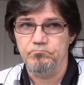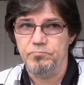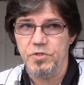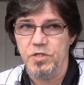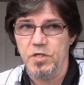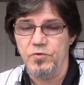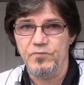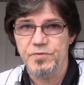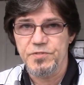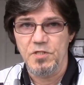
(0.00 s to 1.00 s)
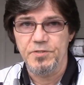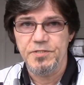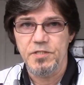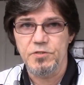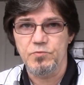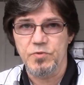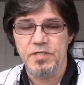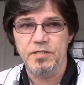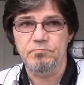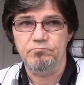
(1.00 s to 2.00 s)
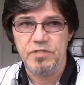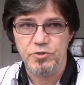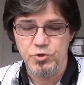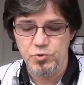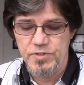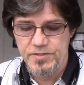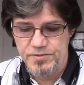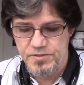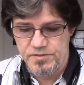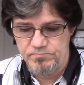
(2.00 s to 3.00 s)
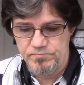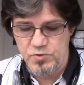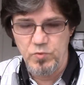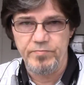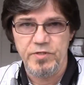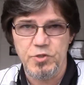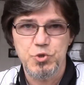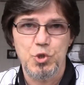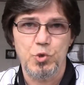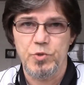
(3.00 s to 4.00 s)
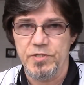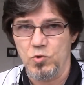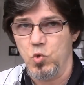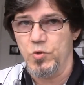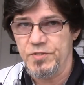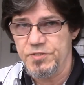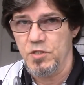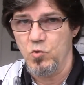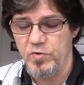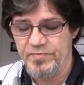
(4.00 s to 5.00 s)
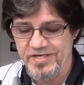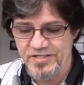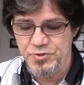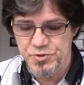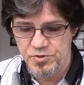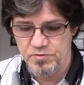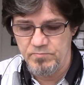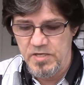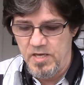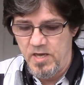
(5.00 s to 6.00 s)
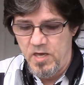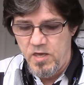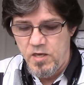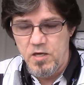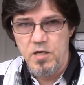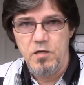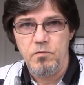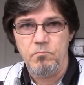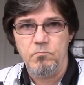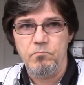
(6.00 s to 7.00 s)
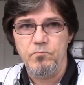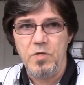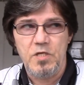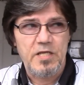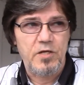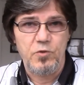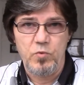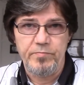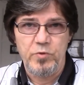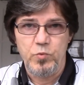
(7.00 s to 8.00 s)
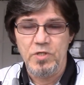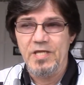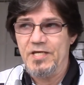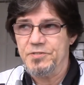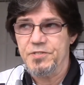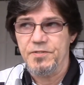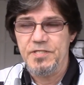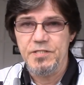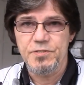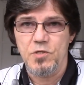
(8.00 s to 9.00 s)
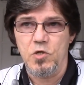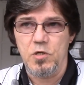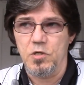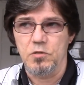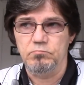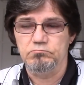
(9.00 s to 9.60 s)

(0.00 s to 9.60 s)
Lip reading: The other facilities, when they do get the women and children or the single women into them, a lot of the women realize that these are